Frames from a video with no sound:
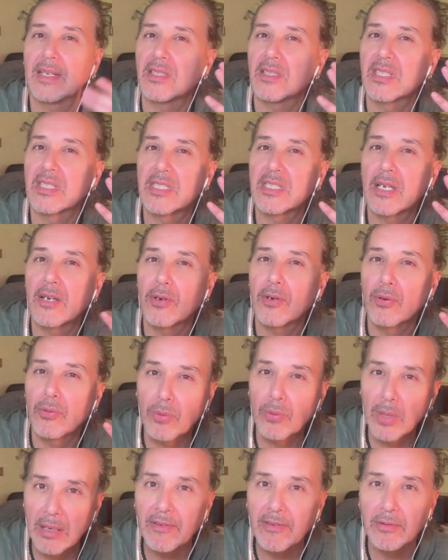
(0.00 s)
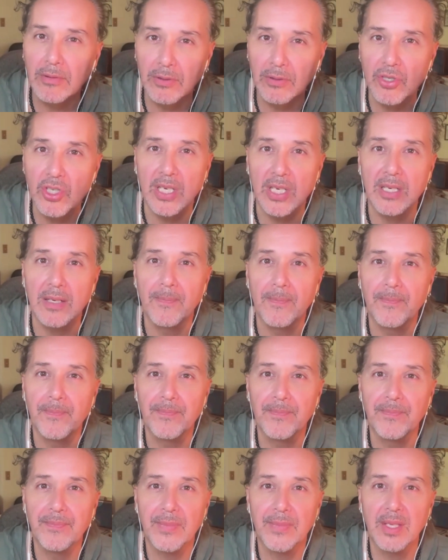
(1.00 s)
subtle revolution.
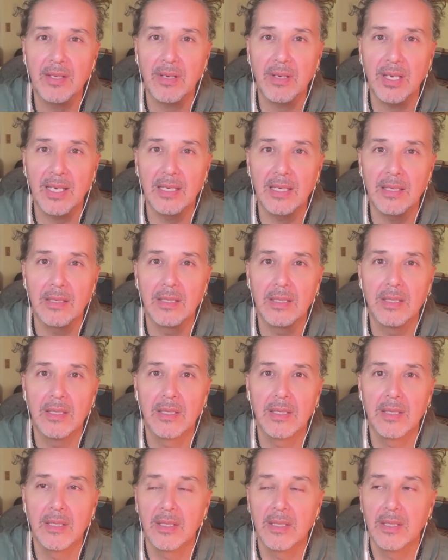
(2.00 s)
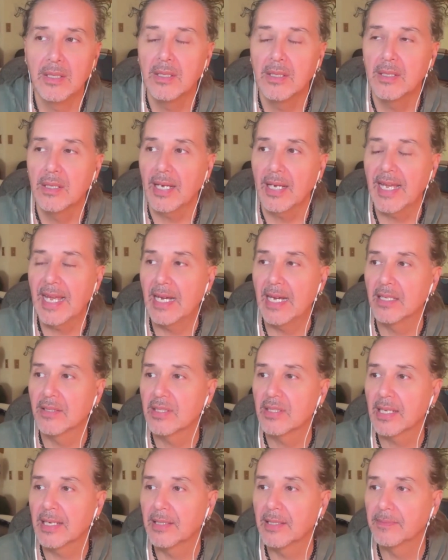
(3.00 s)
Okay. And
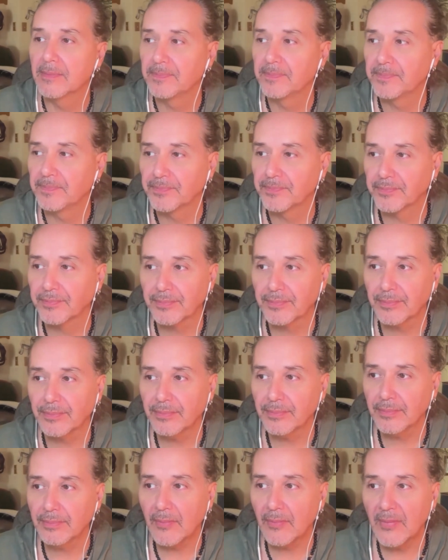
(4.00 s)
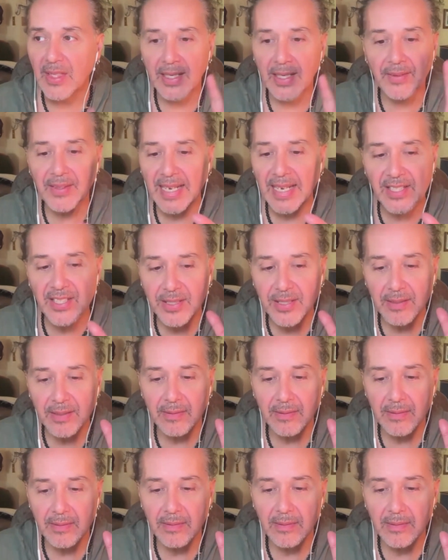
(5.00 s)
that's
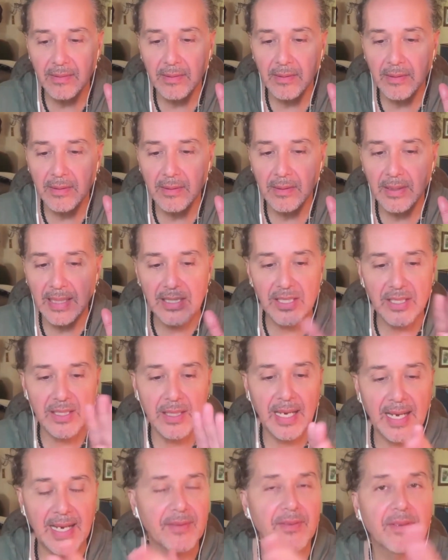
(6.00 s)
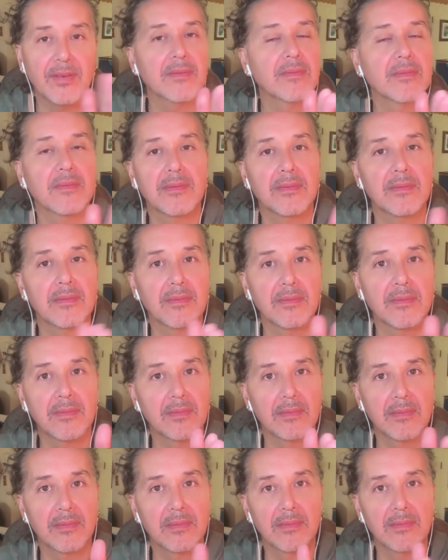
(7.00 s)
not
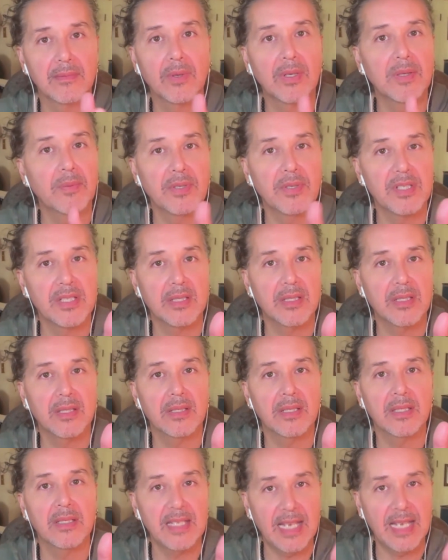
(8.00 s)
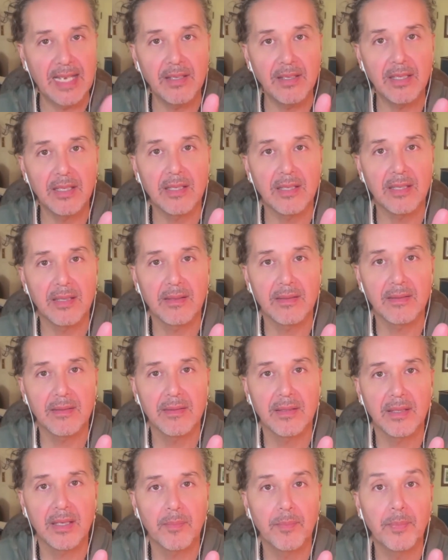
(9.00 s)
what was intended,
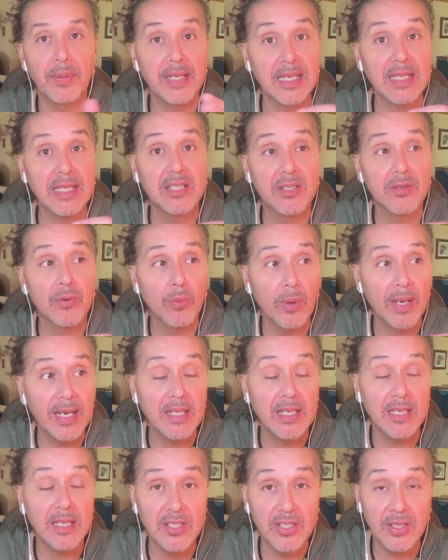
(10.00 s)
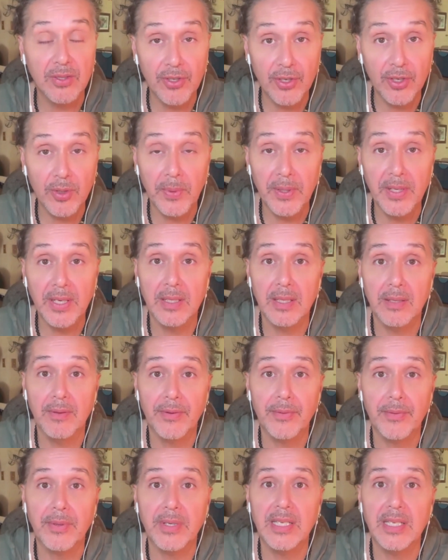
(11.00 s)
but it's the way that it's interpreted in
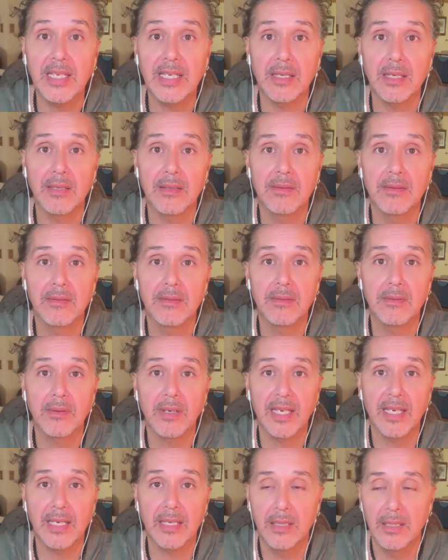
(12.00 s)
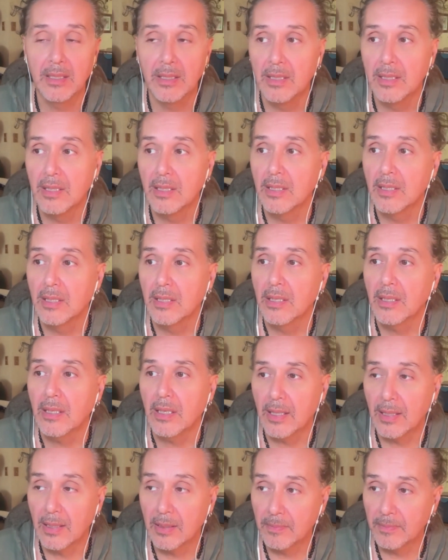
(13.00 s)
3D. Okay.
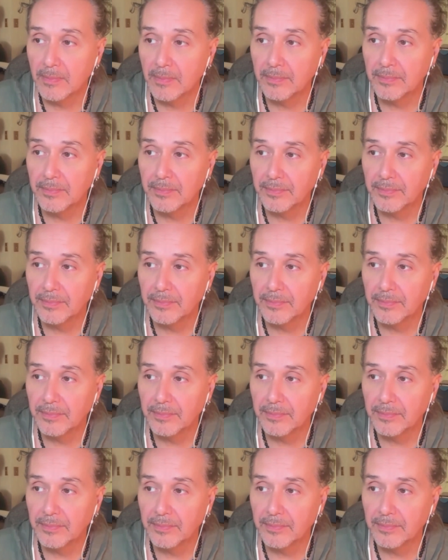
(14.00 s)
And